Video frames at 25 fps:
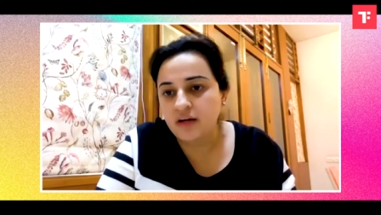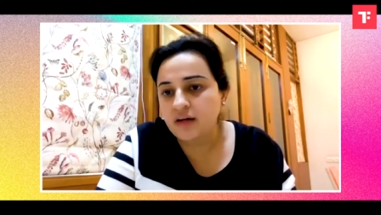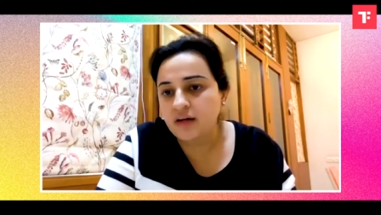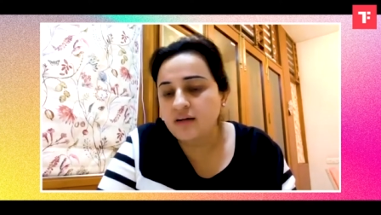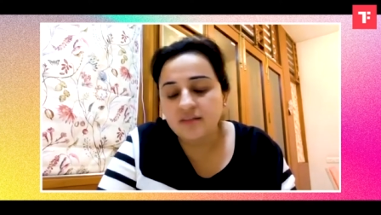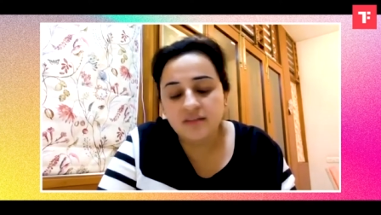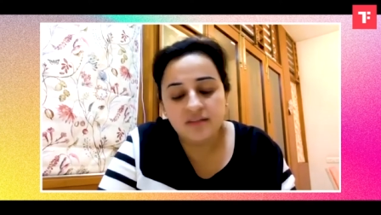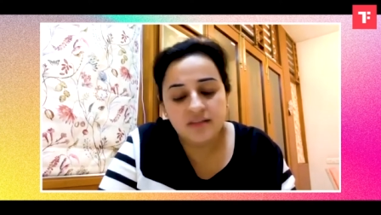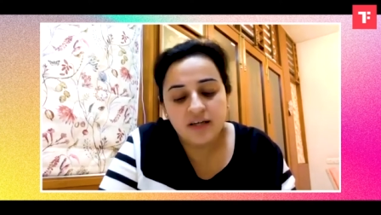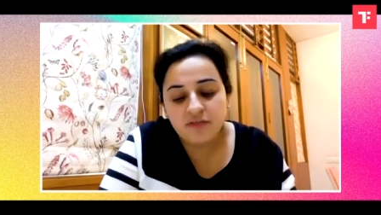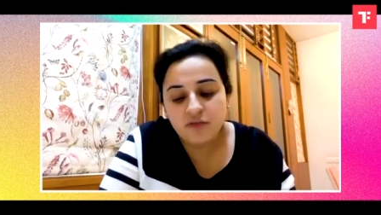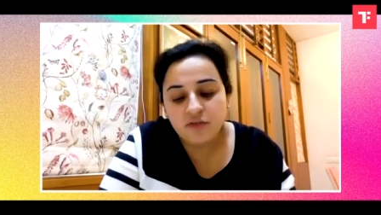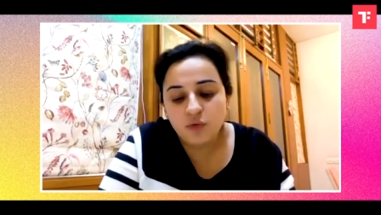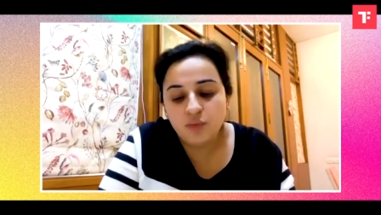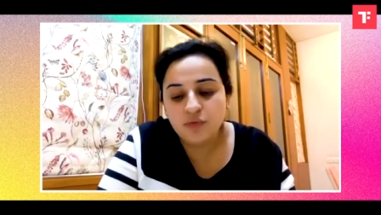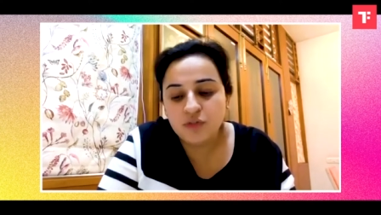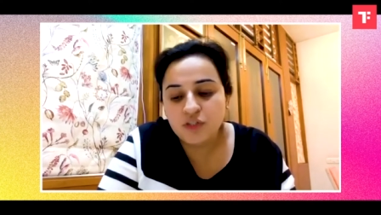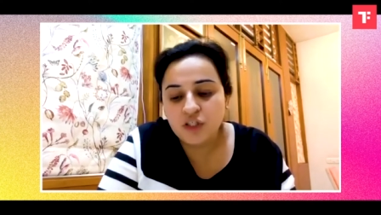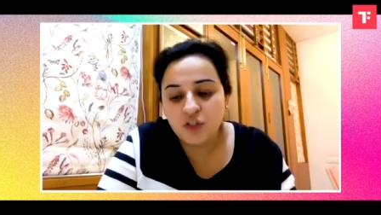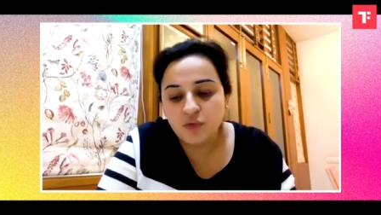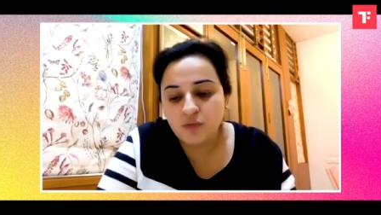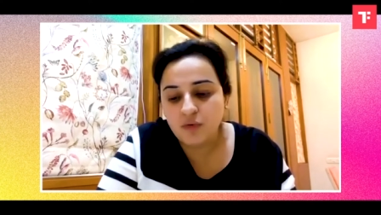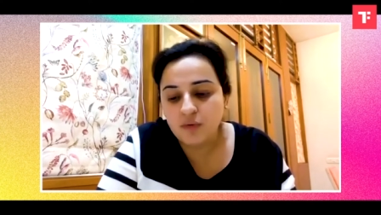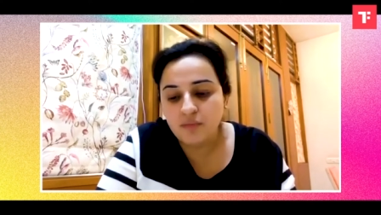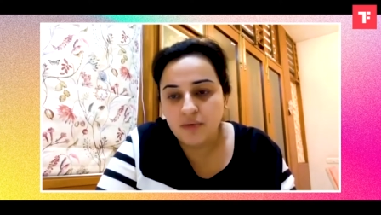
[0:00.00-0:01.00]
It doesn't have to
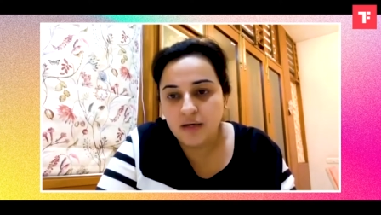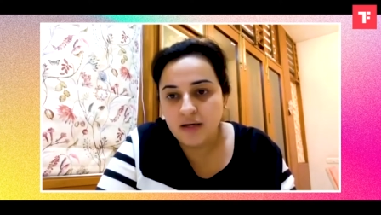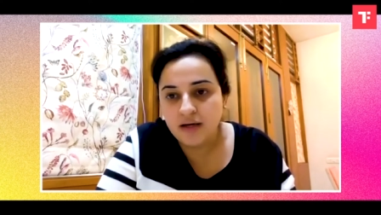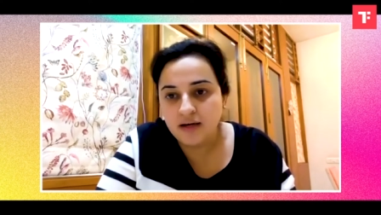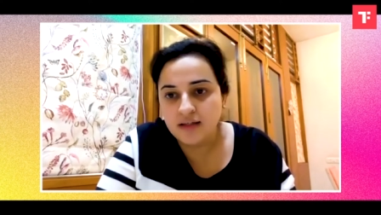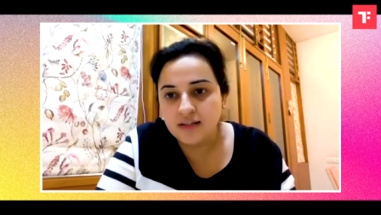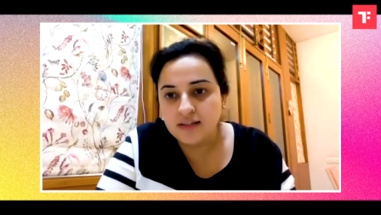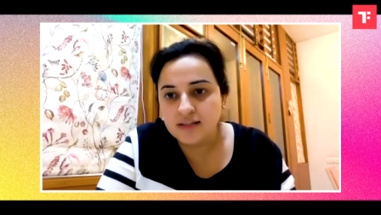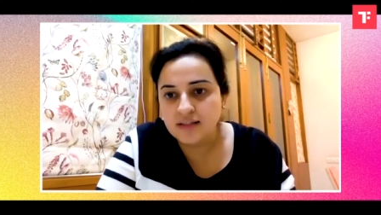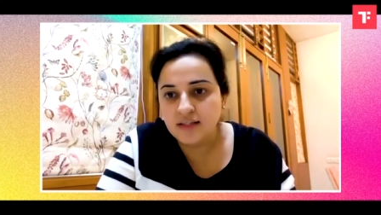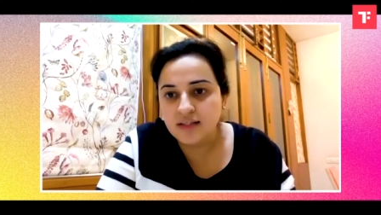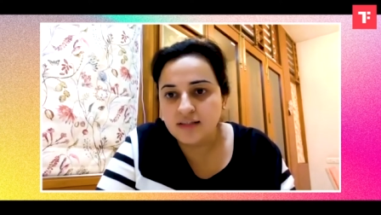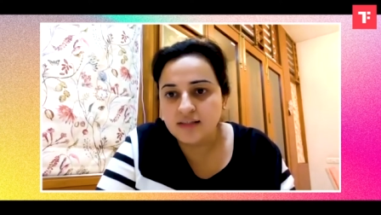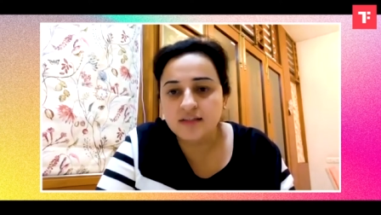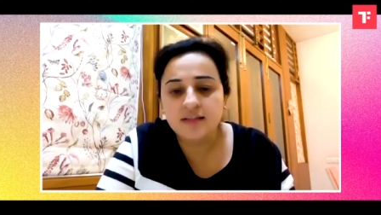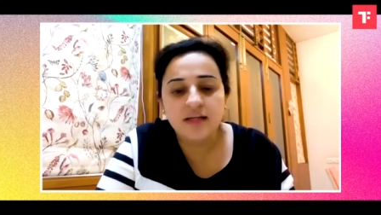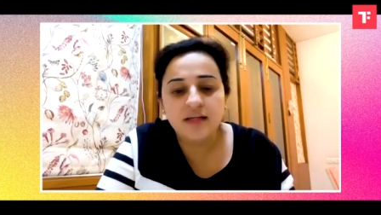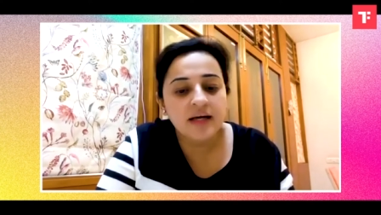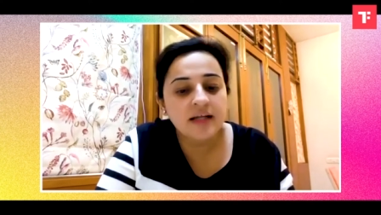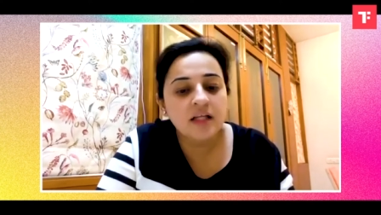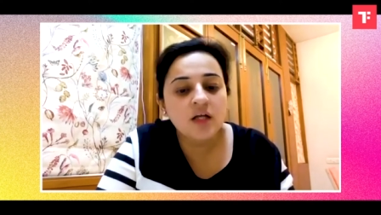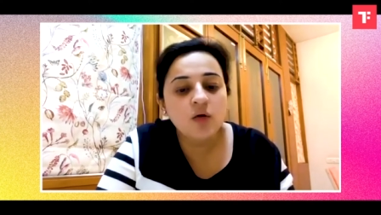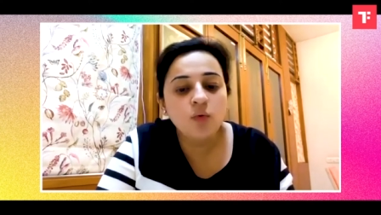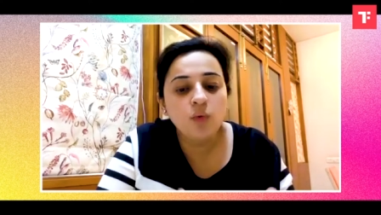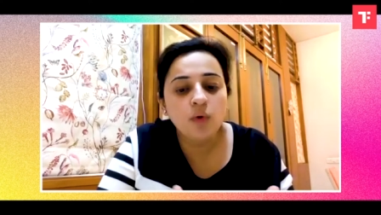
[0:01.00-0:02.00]
just be bakers, doesn't
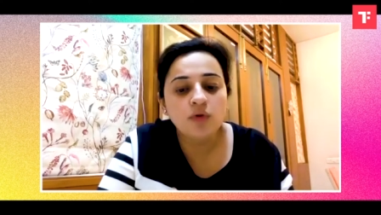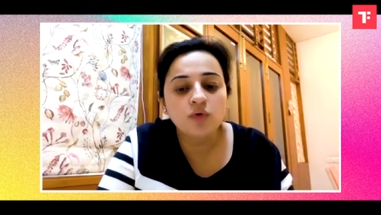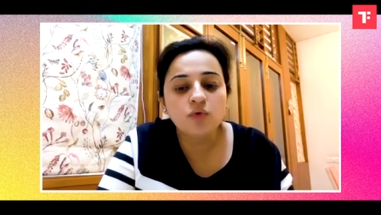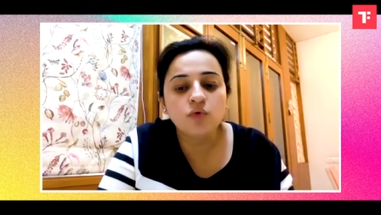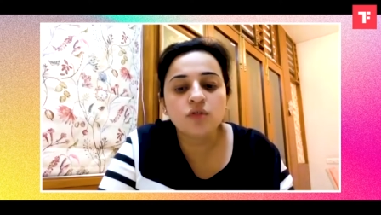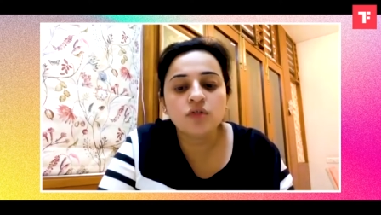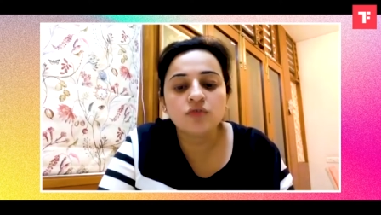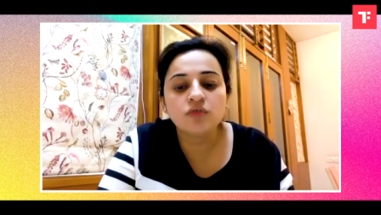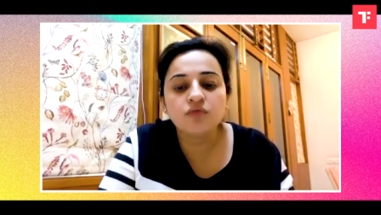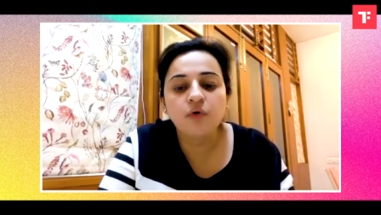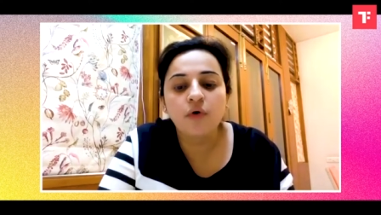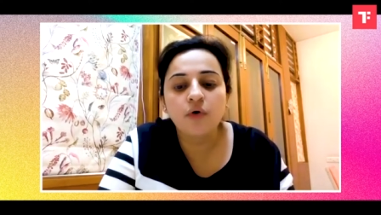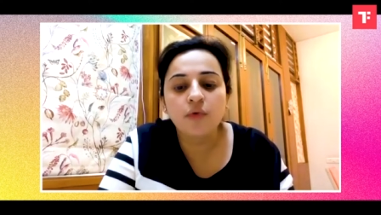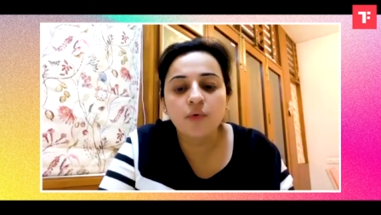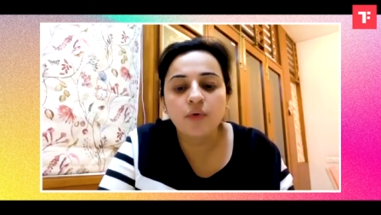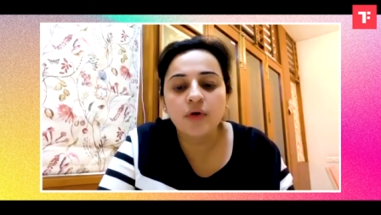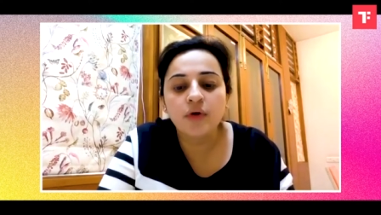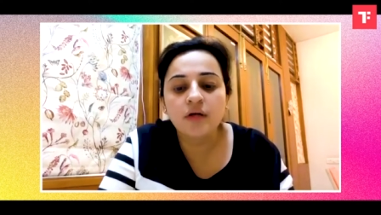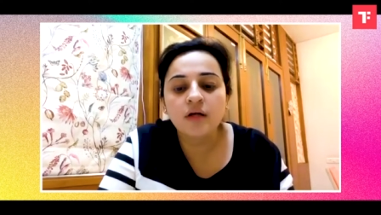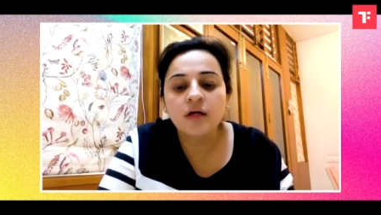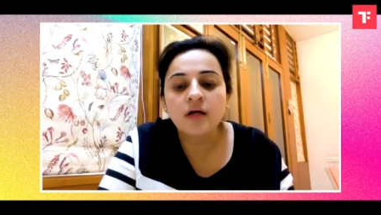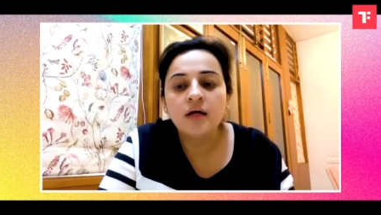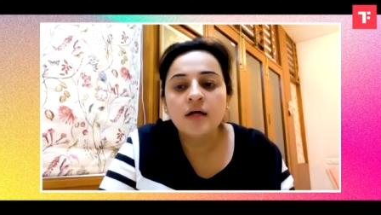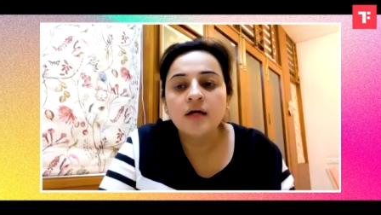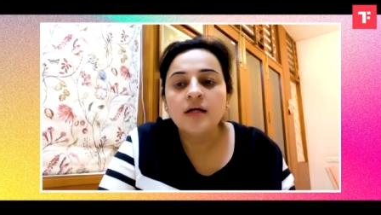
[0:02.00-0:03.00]
anyone who's
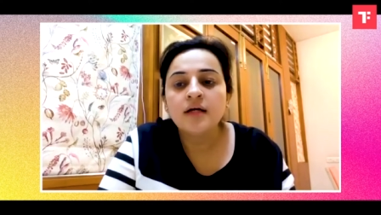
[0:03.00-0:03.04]
following